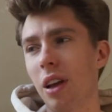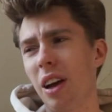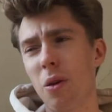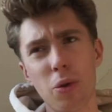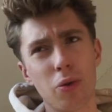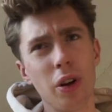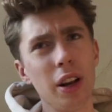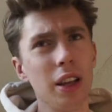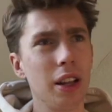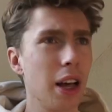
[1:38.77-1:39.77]
I would
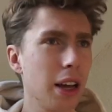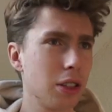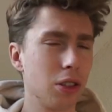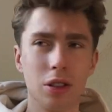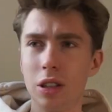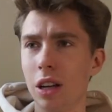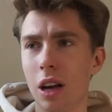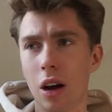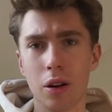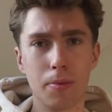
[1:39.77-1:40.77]
really like to see
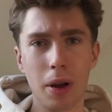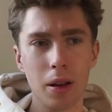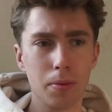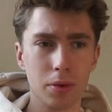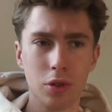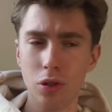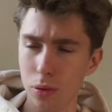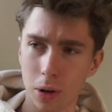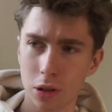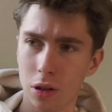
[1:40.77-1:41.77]
how a Babe
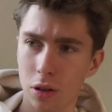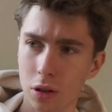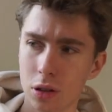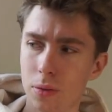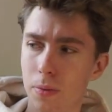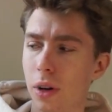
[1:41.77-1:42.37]
shoebox looks,